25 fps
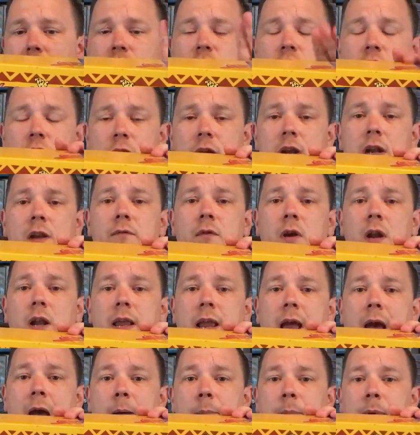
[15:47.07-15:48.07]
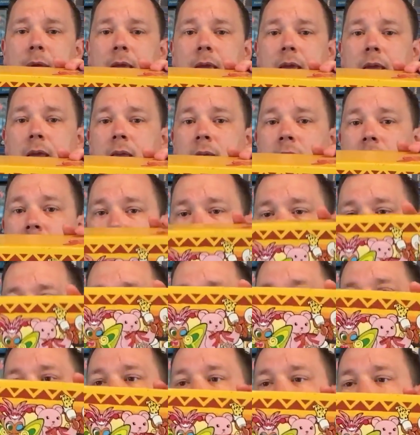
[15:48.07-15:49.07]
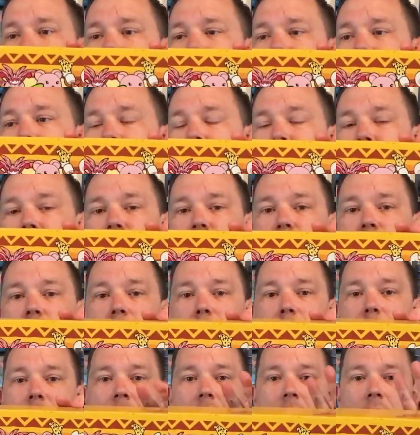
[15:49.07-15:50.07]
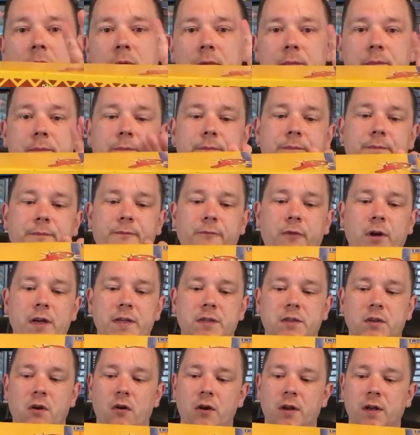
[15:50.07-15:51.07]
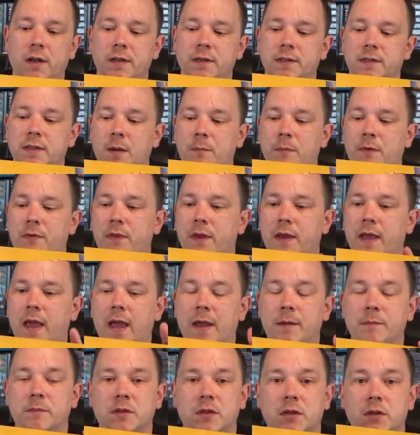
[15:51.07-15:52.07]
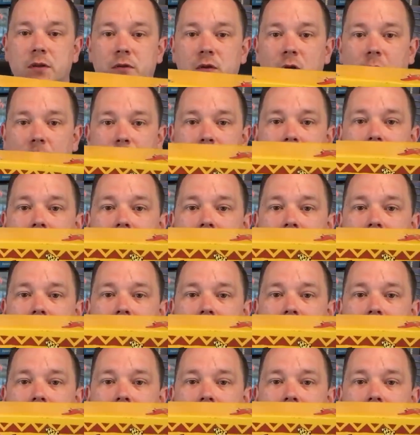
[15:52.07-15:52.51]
I'm really happy. This is what it's all about, recycling some of the games that you're not